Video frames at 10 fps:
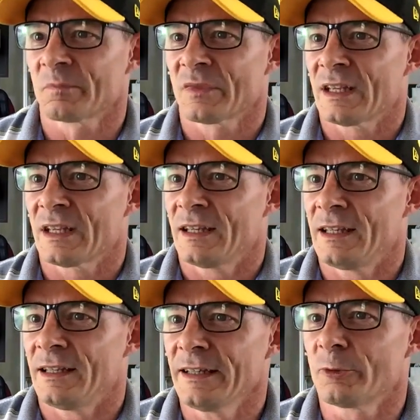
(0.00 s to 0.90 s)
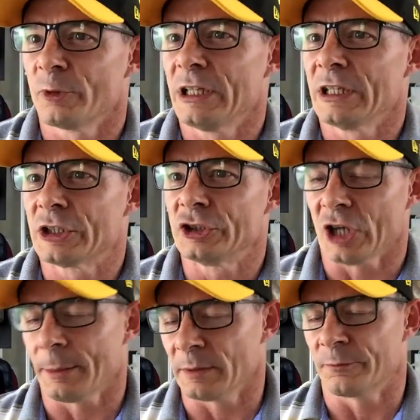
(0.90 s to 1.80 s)
he did a really good job of
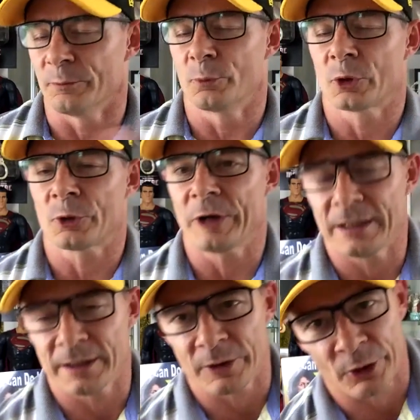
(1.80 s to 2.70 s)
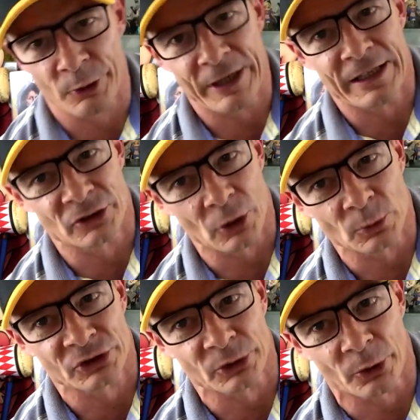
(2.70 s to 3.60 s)
creating his own
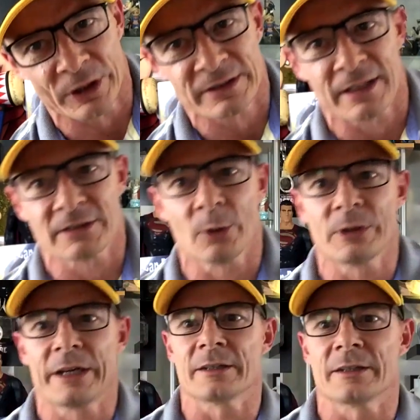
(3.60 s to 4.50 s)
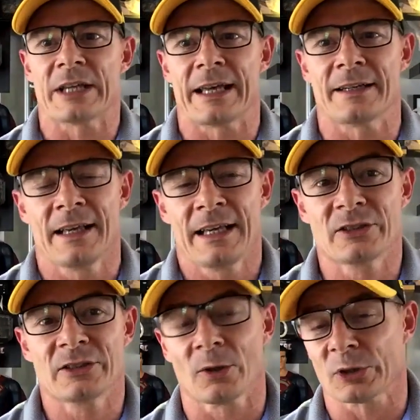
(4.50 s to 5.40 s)
stories and his own narratives. And he's
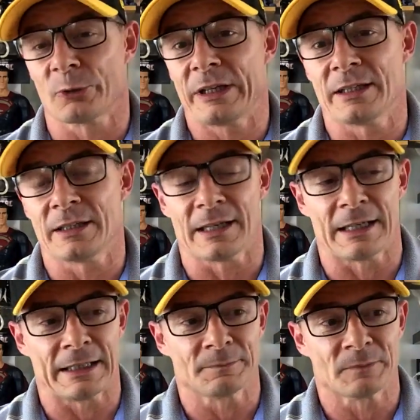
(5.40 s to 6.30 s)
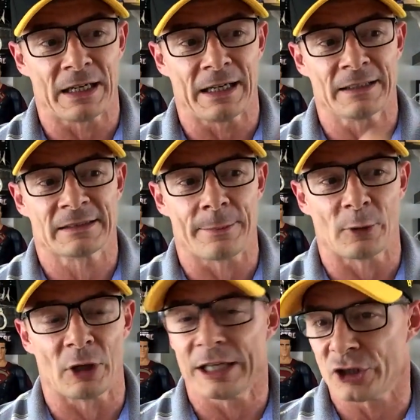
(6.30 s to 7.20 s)
also written Samurai
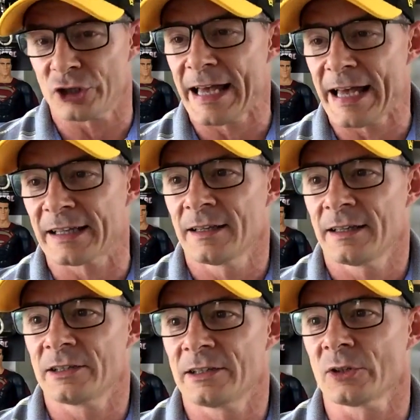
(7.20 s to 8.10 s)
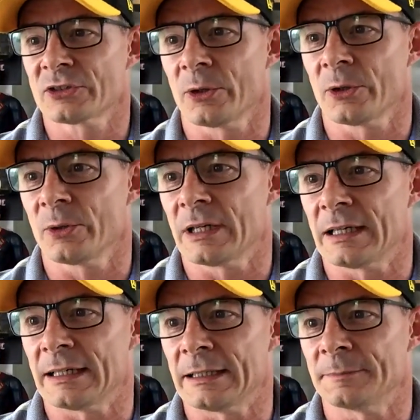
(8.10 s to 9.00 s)
Jack. He's also
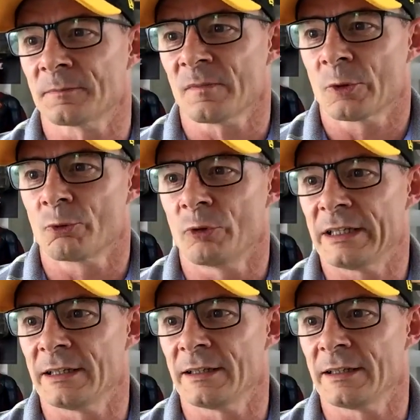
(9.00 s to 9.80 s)
written